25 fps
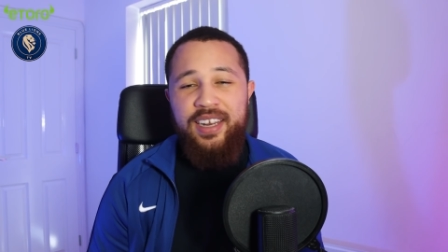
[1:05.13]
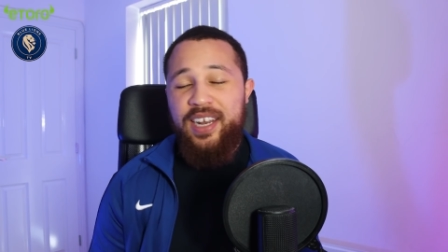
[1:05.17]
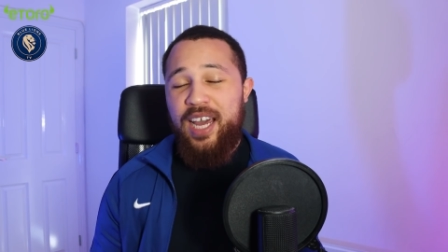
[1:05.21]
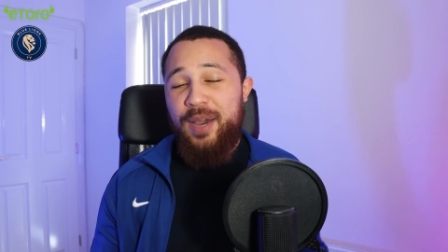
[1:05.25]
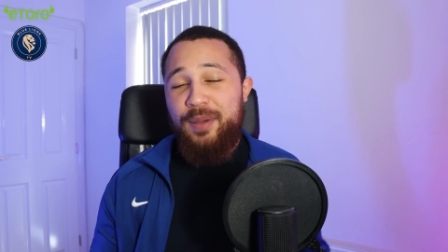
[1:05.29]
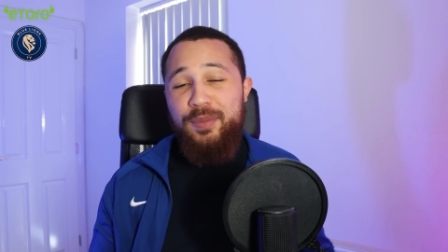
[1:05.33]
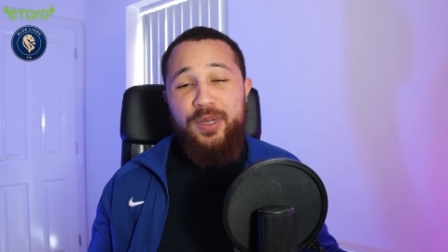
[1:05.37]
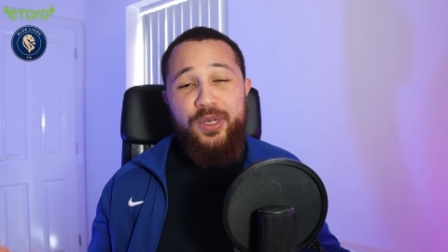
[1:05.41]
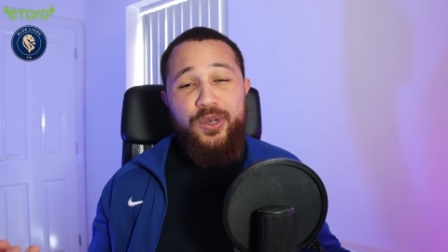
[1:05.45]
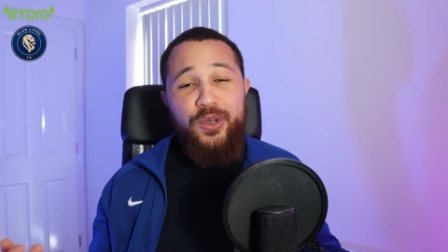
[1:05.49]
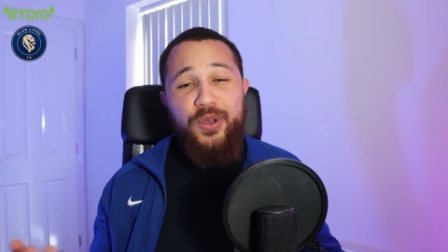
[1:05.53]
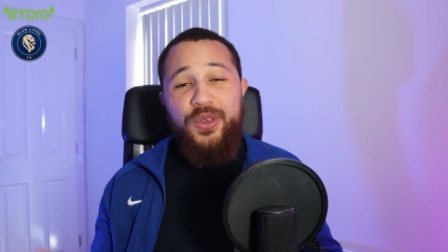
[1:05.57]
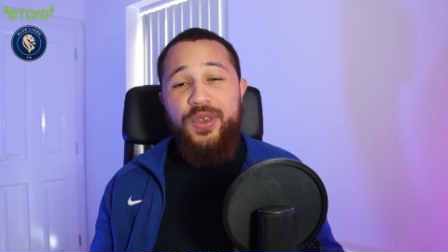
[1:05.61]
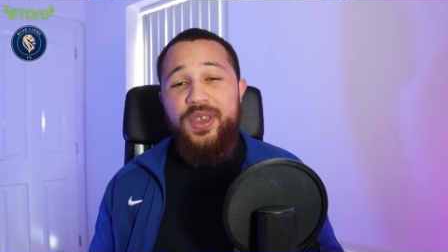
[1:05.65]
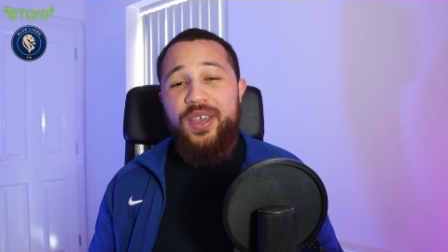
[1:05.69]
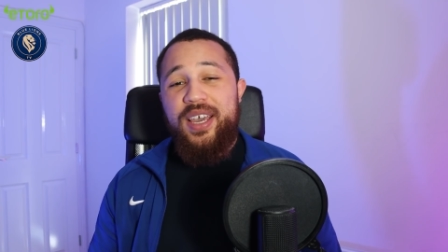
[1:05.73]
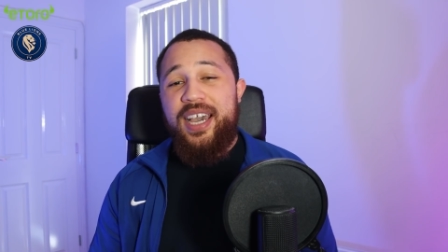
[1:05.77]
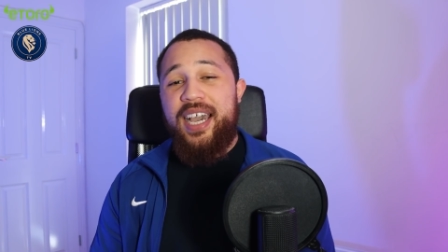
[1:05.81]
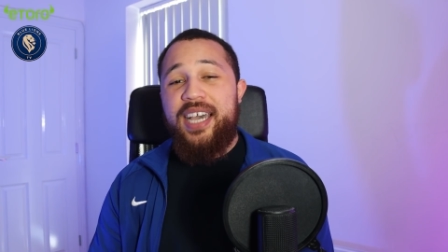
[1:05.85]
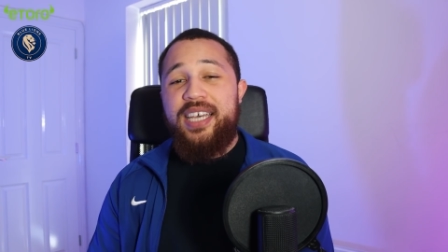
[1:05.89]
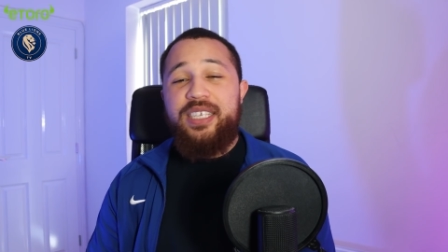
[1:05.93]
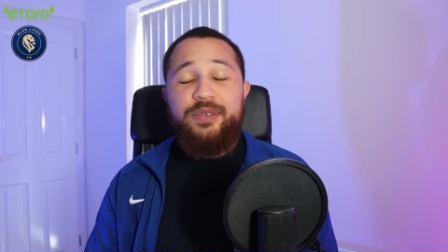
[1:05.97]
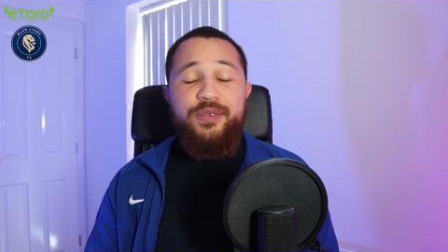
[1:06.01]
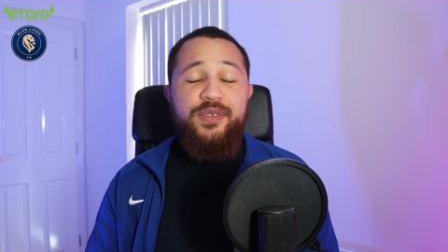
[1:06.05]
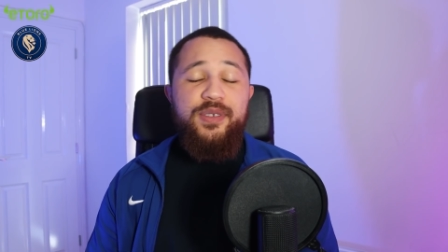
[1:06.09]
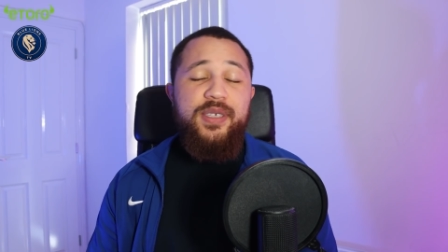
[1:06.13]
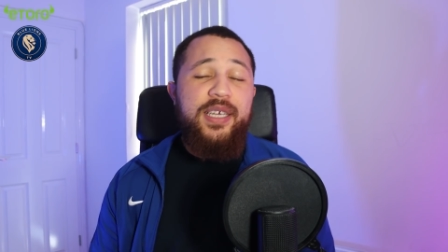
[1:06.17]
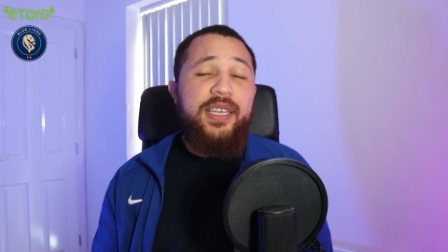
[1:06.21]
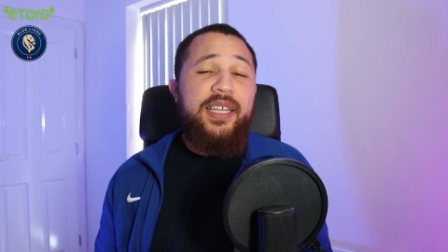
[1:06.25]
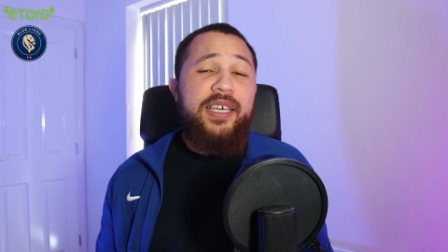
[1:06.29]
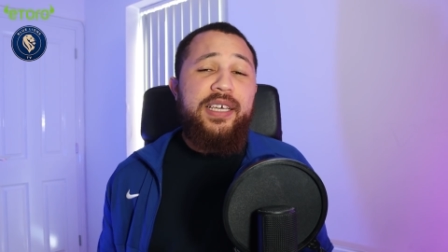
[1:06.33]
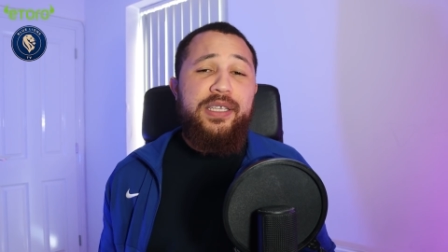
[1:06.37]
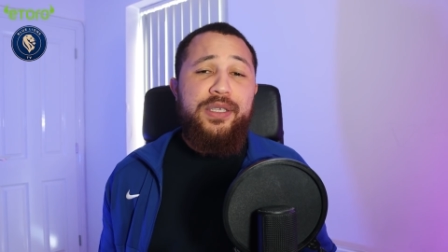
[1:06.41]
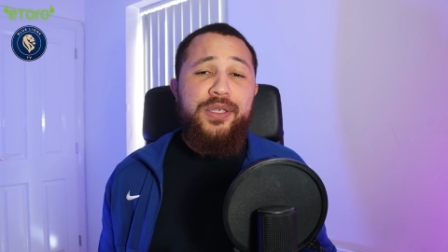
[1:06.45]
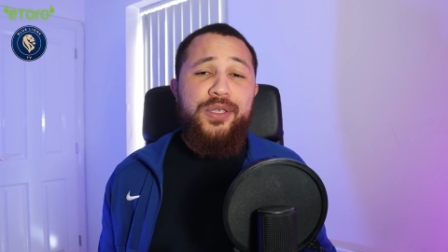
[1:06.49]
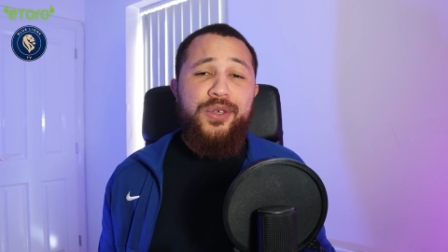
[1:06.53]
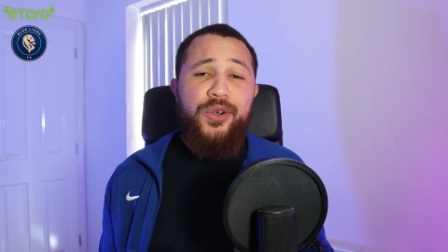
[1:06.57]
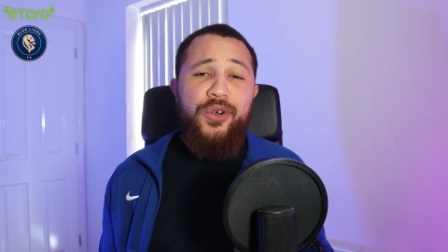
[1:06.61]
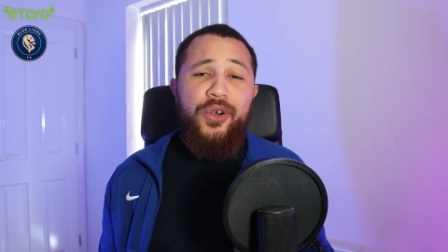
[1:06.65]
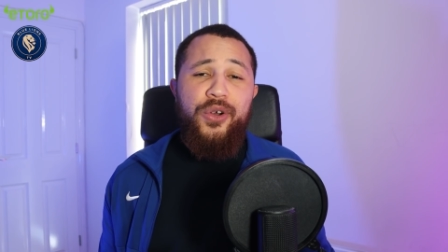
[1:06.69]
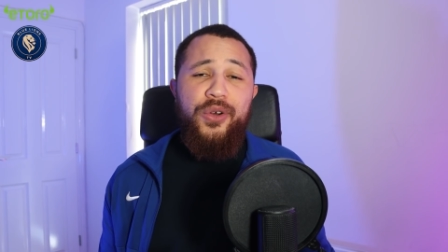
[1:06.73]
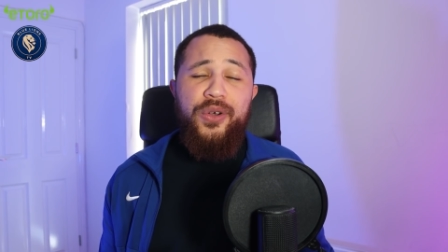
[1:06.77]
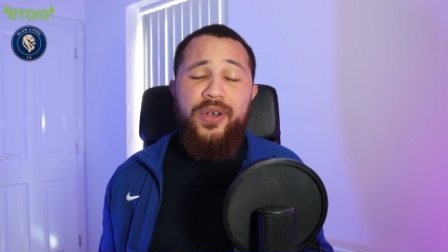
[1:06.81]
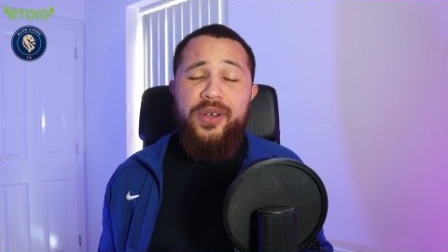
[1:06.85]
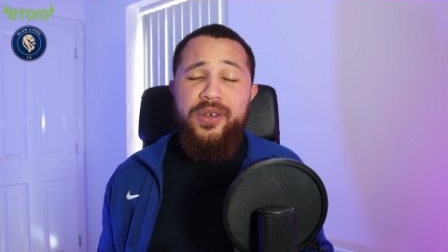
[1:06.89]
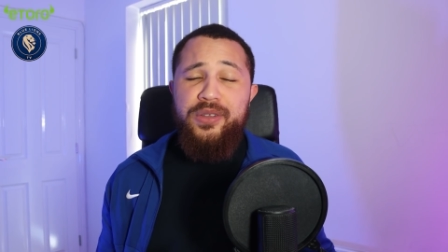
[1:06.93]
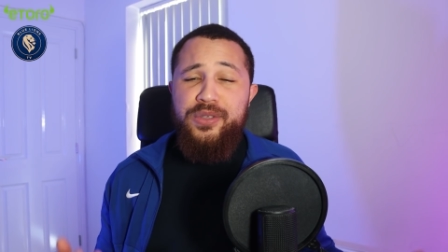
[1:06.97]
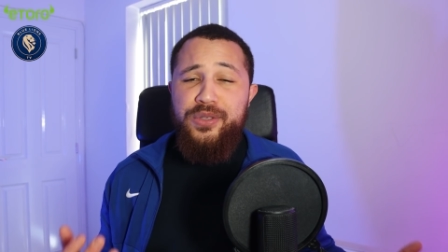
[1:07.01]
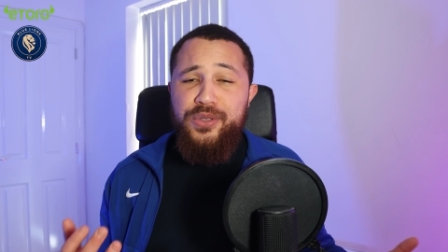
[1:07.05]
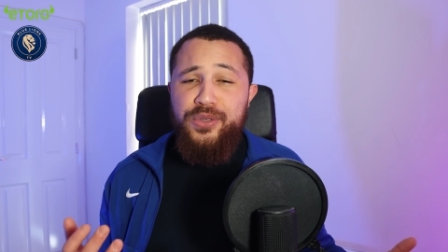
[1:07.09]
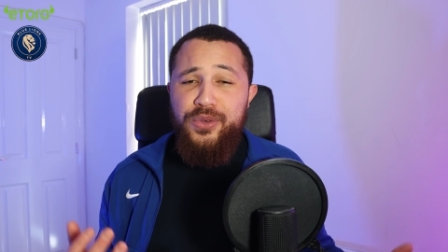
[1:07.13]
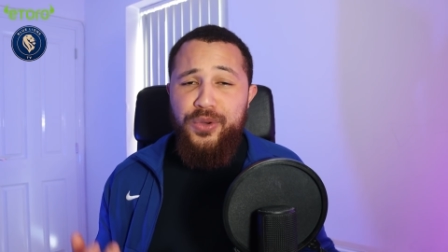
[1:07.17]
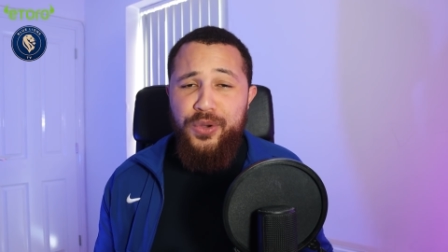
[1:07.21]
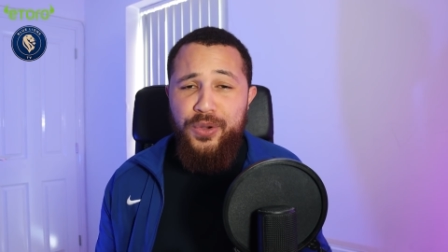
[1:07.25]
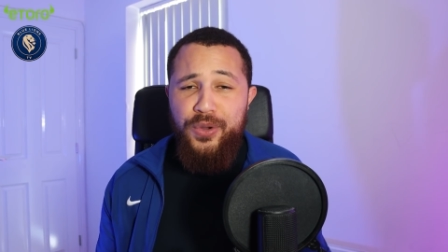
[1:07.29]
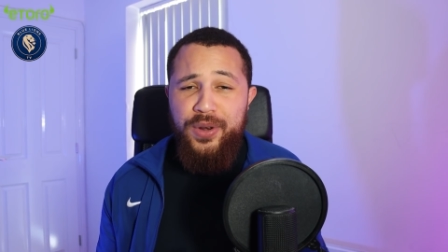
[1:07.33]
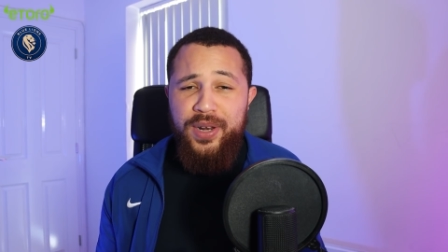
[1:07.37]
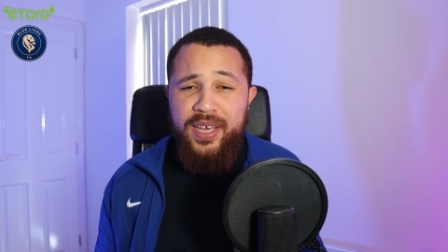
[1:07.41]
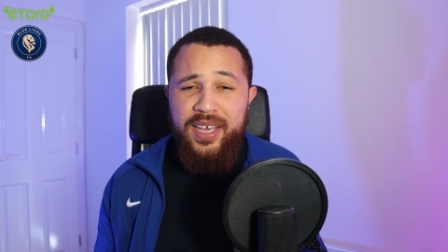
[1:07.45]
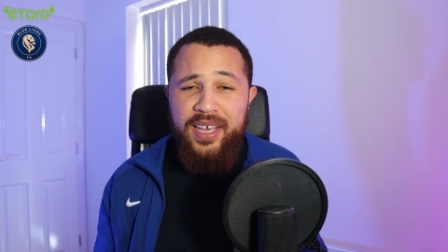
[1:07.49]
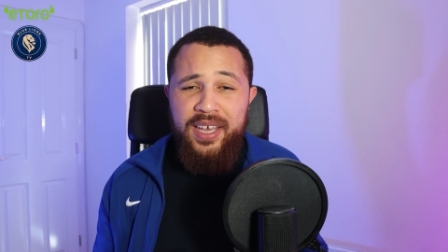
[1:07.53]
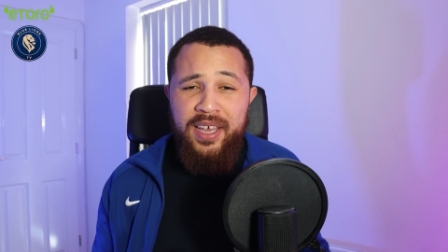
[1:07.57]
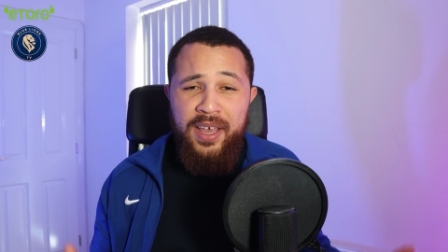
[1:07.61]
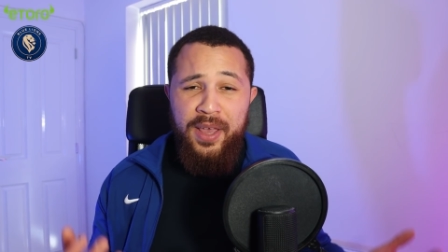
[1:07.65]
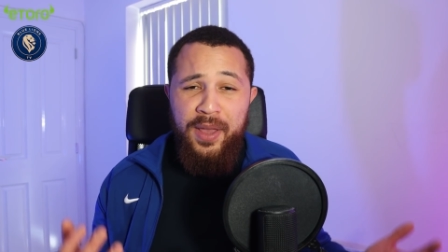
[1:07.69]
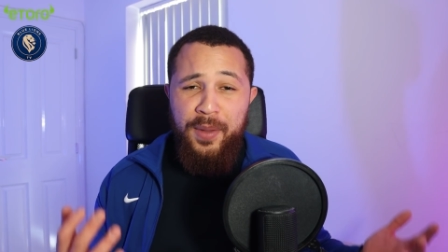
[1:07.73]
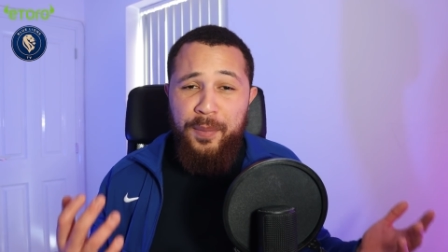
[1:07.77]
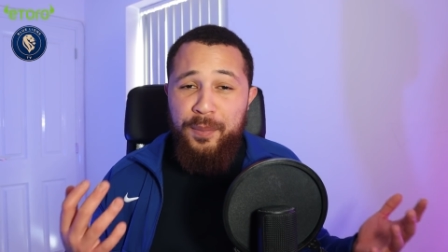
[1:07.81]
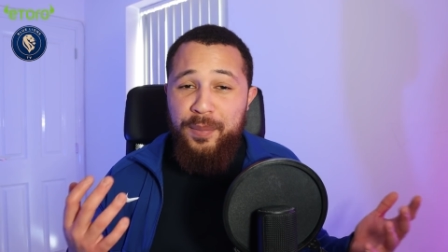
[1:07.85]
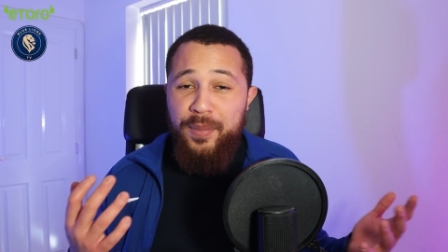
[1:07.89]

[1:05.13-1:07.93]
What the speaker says: Now, I'm sure you guys have seen eToro adorning